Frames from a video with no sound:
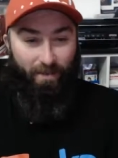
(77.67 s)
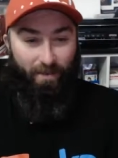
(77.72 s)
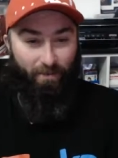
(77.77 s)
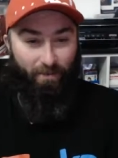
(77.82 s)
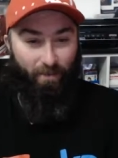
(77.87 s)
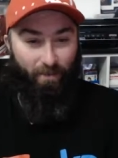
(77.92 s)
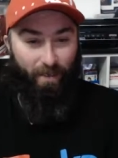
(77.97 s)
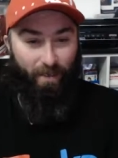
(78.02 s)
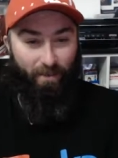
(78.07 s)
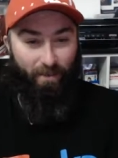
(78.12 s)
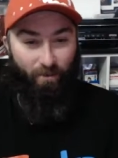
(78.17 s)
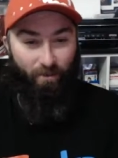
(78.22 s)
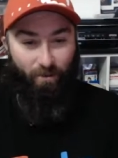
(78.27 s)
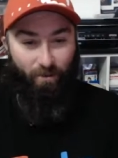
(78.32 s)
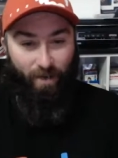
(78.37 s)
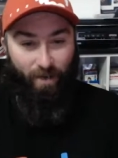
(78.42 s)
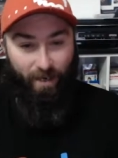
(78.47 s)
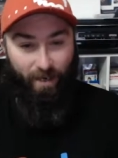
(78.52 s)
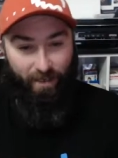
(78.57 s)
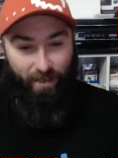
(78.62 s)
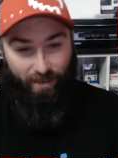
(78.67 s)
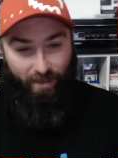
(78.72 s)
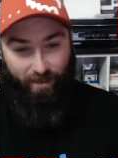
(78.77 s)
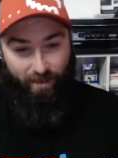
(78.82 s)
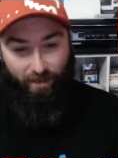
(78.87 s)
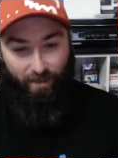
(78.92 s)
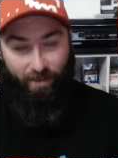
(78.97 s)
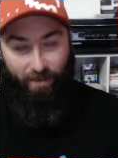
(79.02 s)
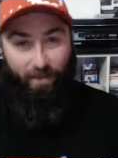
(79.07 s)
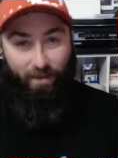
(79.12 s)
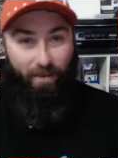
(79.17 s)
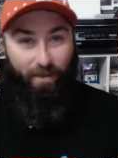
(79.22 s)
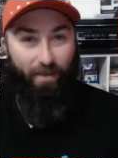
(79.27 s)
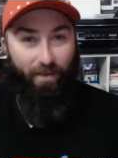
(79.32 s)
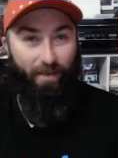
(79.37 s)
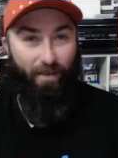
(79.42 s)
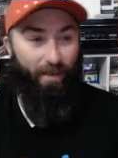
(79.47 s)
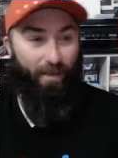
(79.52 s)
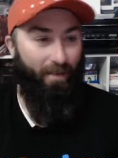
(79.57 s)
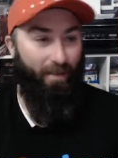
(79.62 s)
One trade at a,
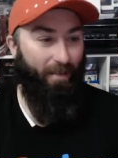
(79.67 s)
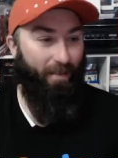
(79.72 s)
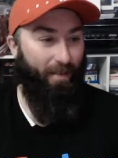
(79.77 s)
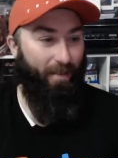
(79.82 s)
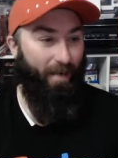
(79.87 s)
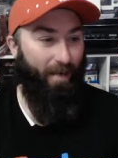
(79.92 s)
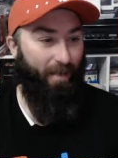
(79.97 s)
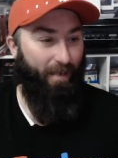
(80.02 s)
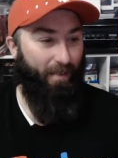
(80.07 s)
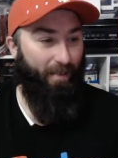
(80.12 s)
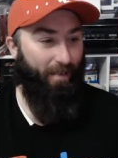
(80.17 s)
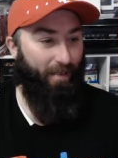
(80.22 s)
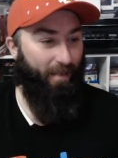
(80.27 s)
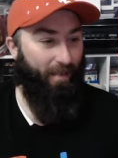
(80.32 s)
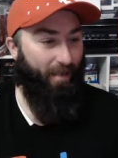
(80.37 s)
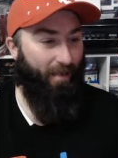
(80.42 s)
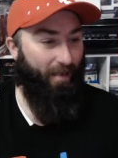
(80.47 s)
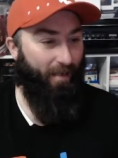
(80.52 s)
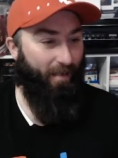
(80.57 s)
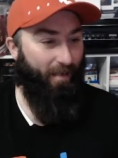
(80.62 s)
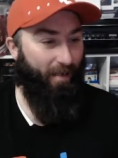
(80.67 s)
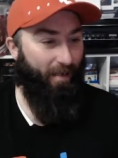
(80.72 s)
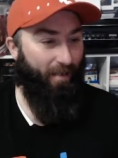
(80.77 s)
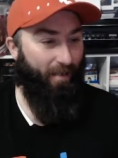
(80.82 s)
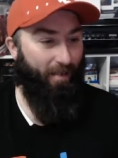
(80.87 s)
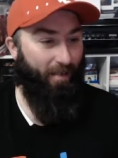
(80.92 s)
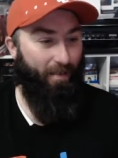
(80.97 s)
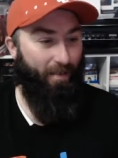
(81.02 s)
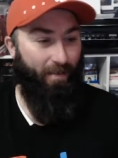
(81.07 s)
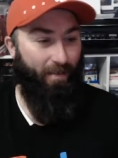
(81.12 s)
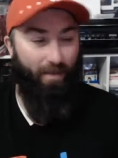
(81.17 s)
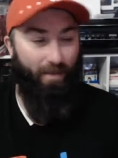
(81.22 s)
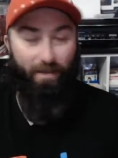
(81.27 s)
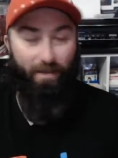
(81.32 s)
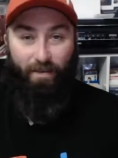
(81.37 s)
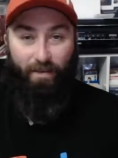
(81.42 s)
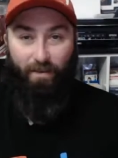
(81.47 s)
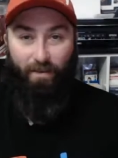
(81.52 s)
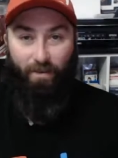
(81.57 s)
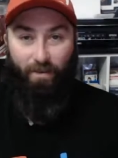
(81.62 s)
that is that, and that is
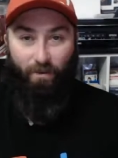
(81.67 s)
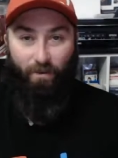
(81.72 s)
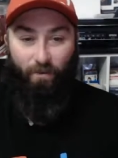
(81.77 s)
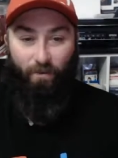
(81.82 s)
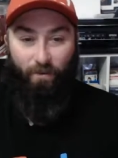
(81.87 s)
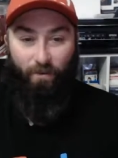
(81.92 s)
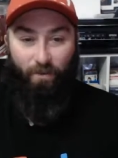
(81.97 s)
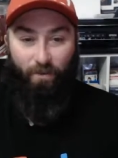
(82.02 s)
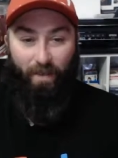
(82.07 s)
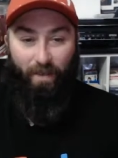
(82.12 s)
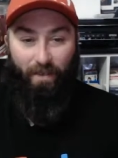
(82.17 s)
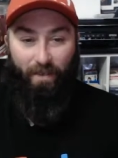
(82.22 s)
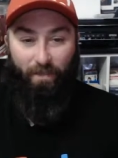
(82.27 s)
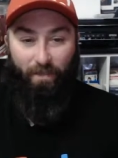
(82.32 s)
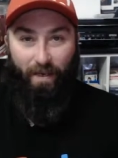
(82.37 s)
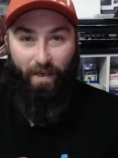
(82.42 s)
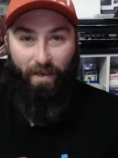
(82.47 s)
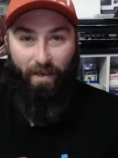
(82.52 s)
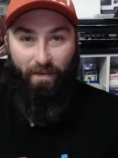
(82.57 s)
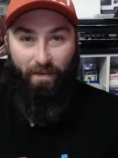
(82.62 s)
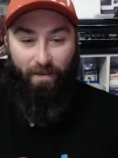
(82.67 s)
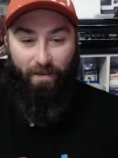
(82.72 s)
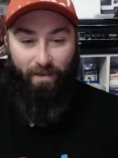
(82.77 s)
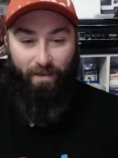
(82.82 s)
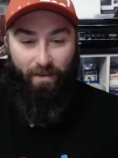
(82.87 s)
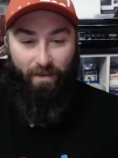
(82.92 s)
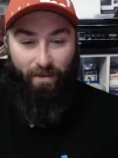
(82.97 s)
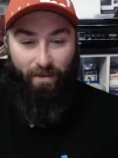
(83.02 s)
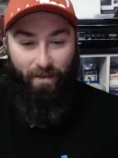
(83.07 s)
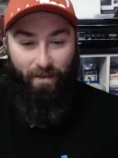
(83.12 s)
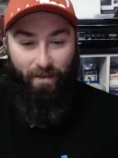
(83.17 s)
the Storm and the Panthers.